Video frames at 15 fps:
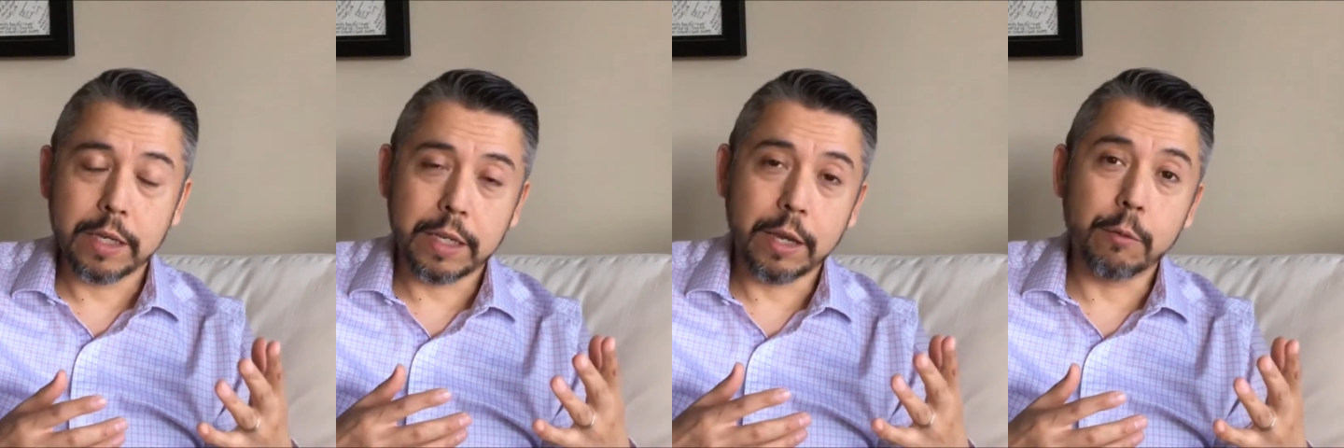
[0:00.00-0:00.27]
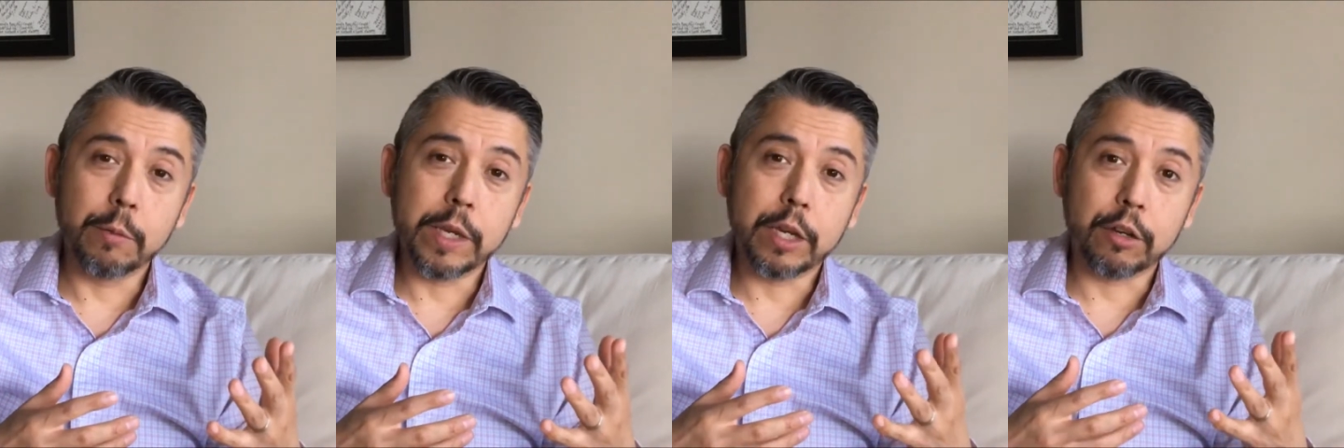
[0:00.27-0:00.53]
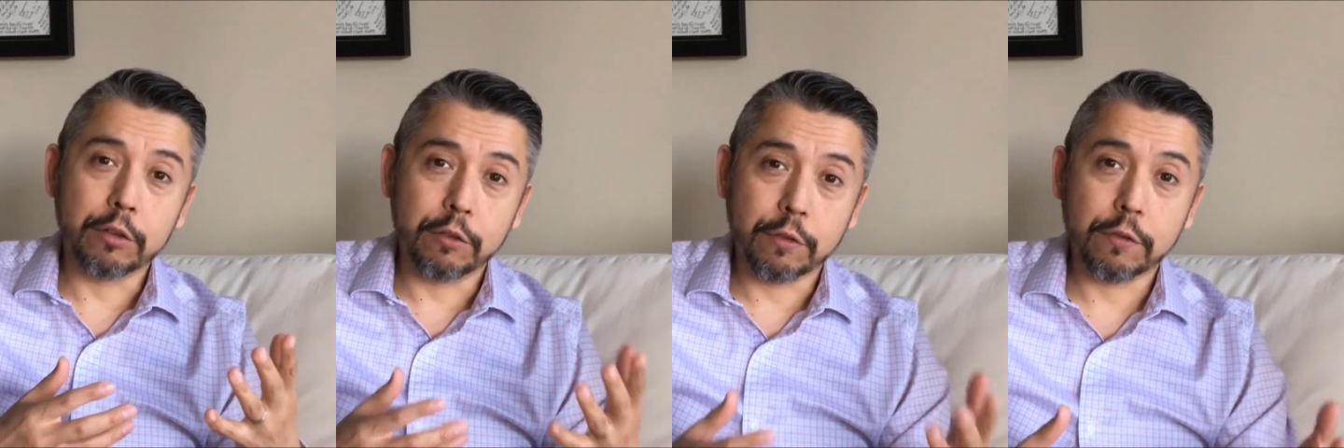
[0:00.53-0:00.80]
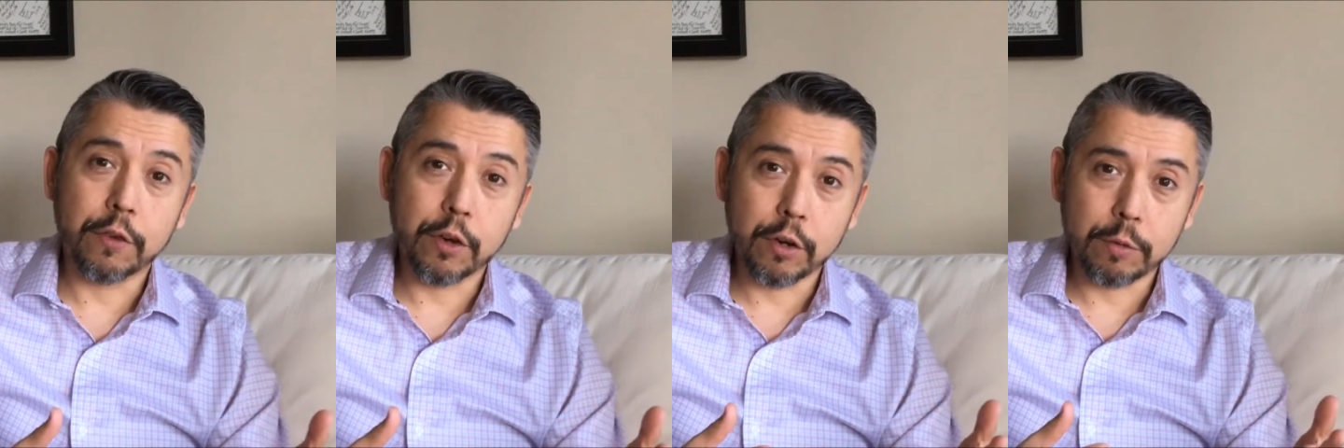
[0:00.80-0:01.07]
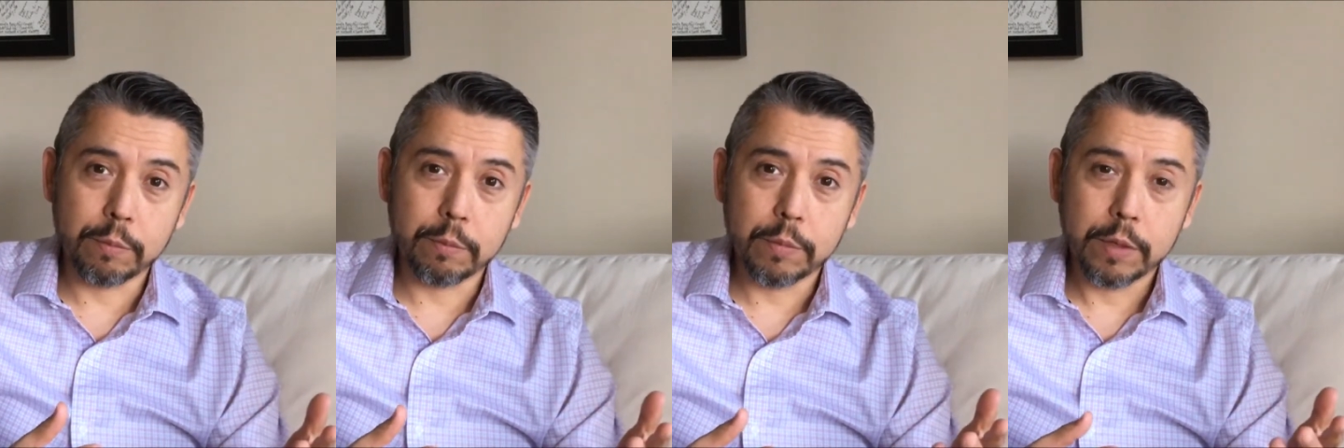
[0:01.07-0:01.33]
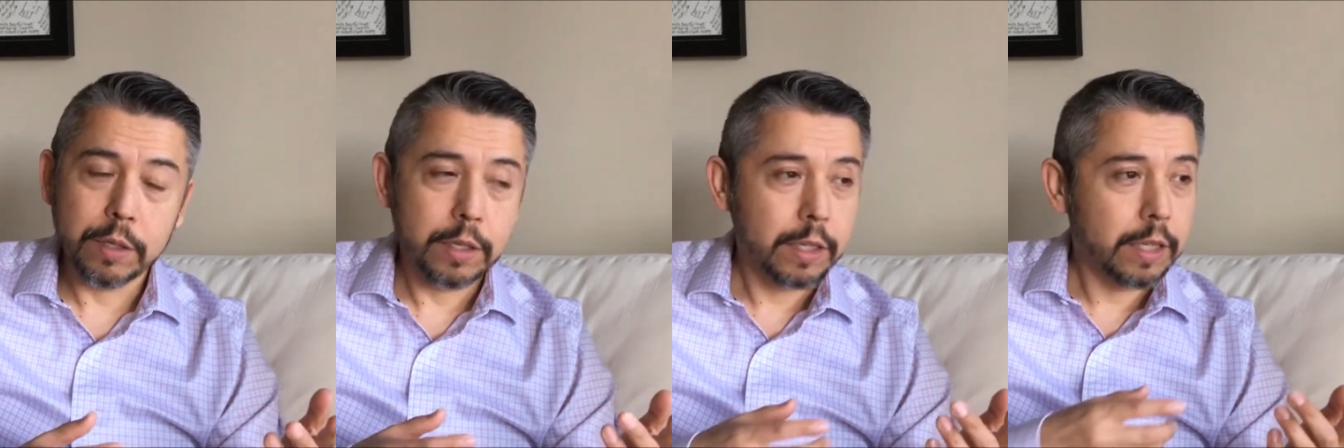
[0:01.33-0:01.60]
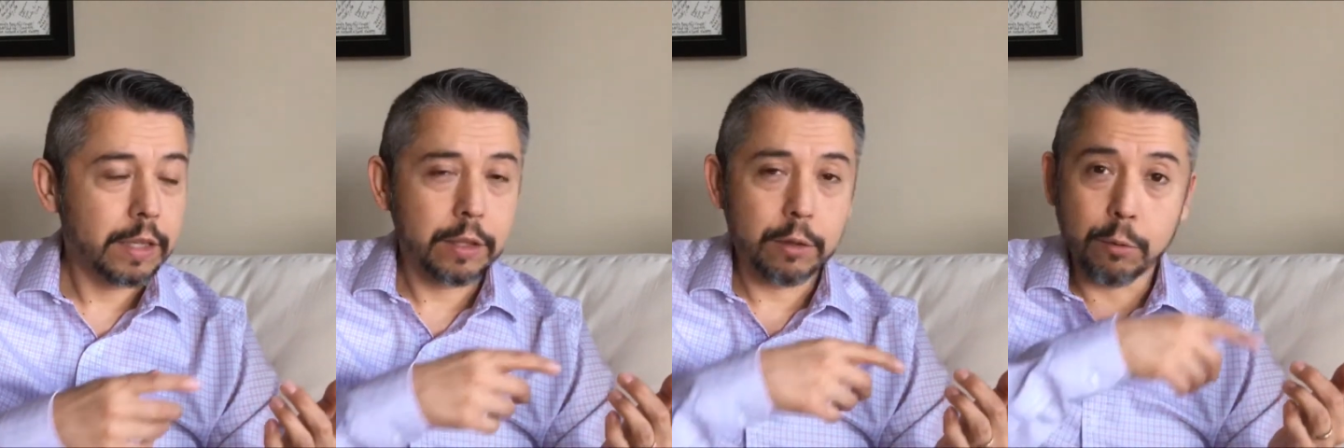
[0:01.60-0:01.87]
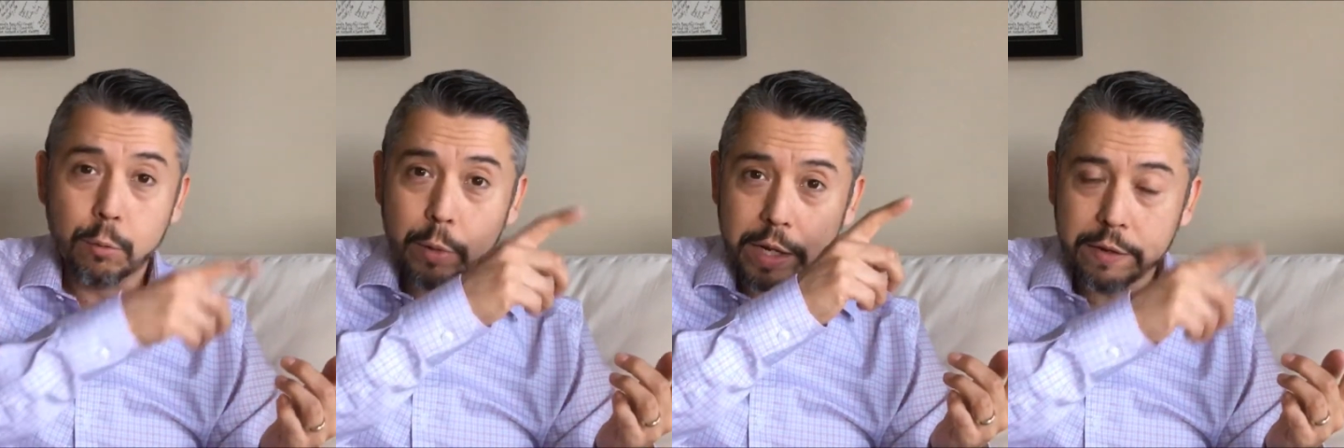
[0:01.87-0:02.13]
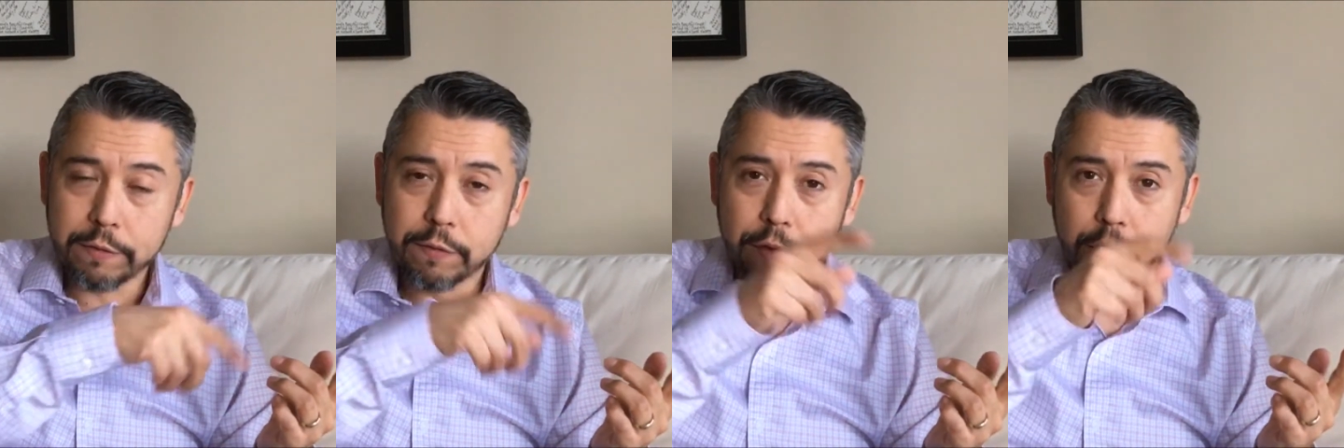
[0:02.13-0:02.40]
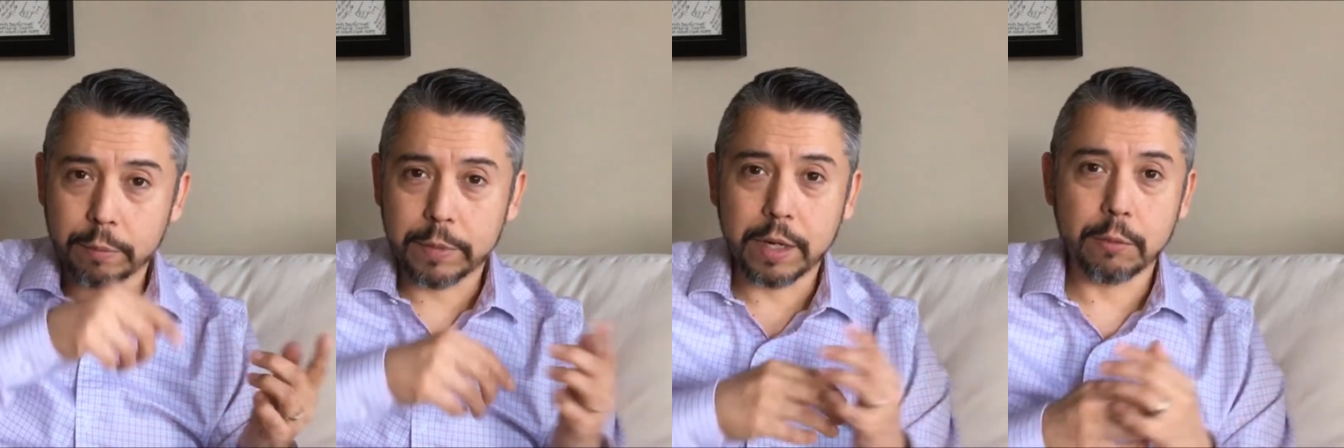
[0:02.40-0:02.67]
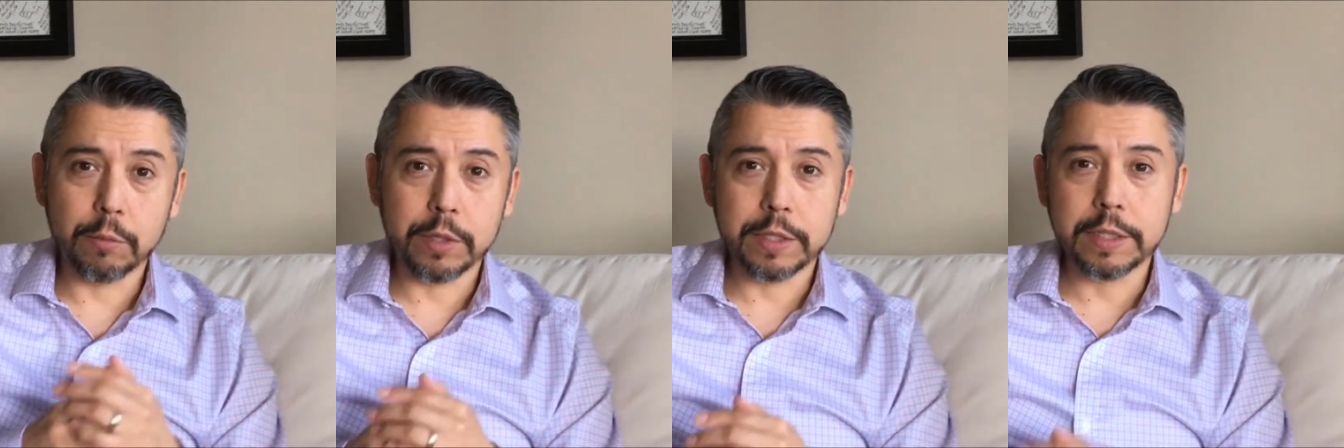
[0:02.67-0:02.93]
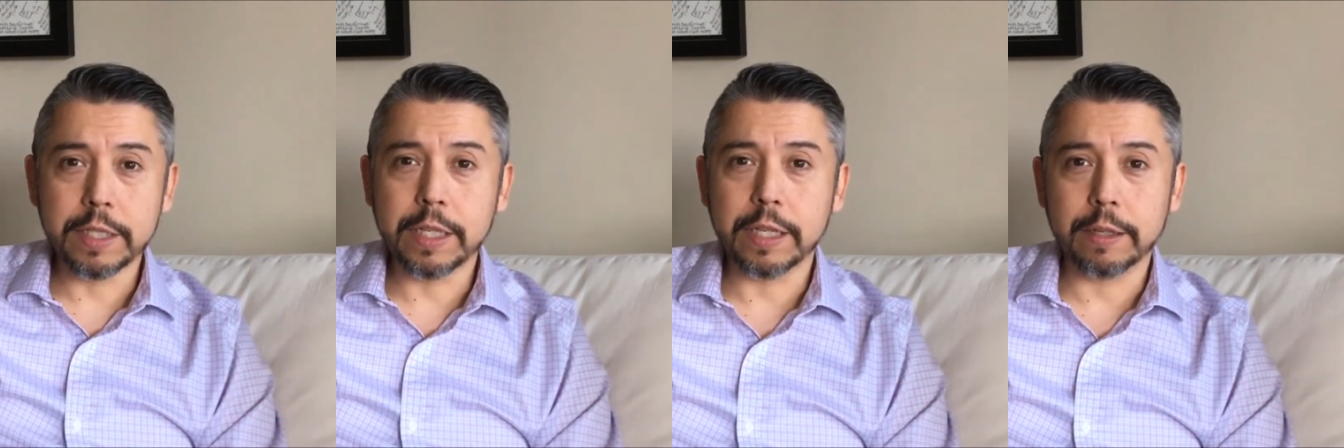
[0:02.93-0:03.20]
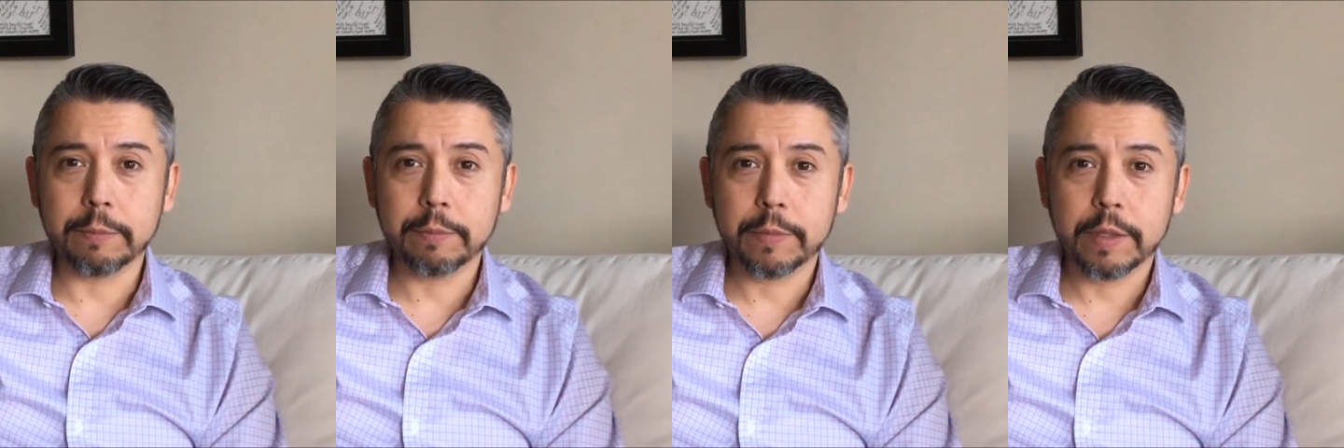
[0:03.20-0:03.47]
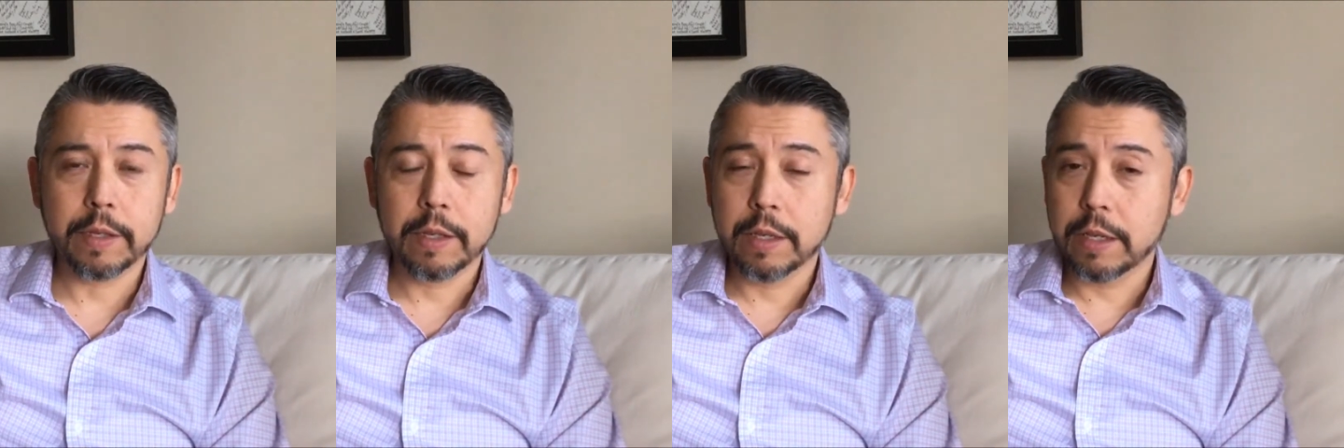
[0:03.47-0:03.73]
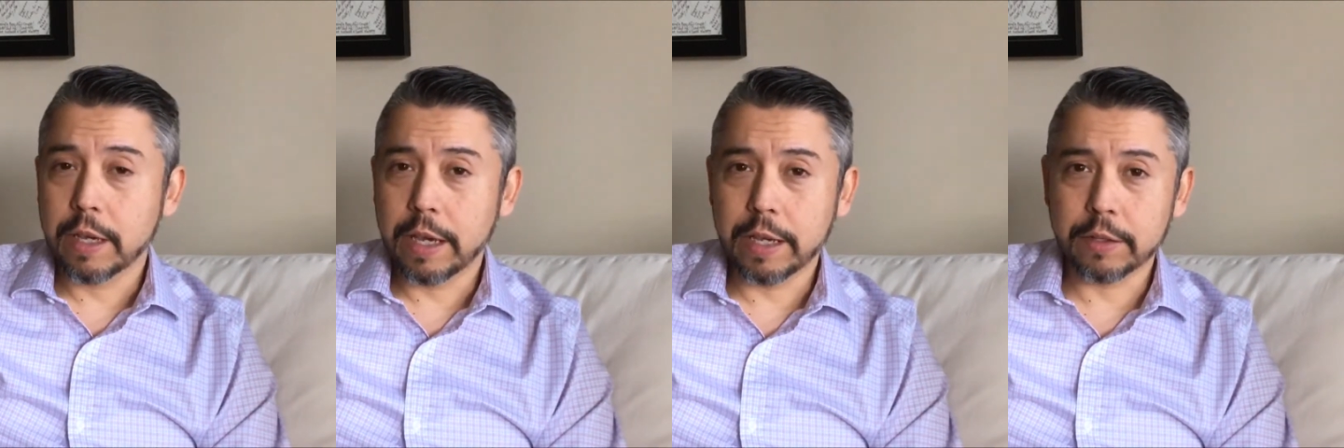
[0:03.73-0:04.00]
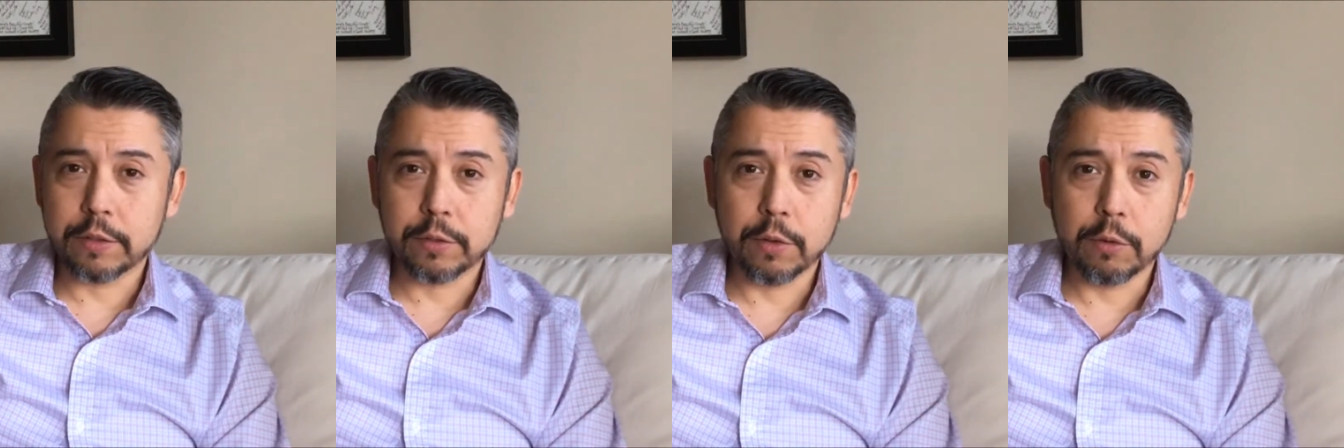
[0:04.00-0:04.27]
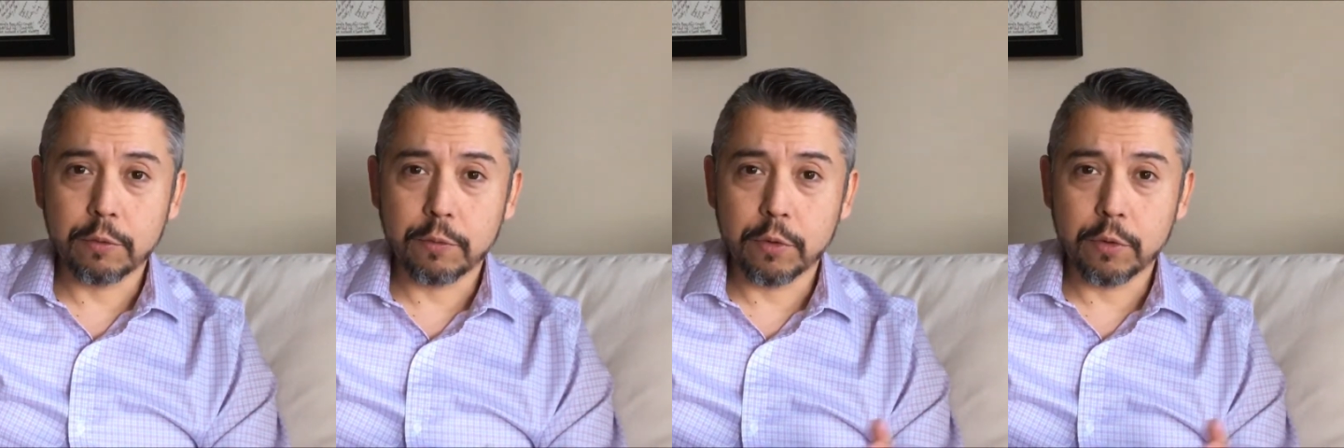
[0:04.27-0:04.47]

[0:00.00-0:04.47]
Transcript: Can we confirm the waveform that we're seeing? And so,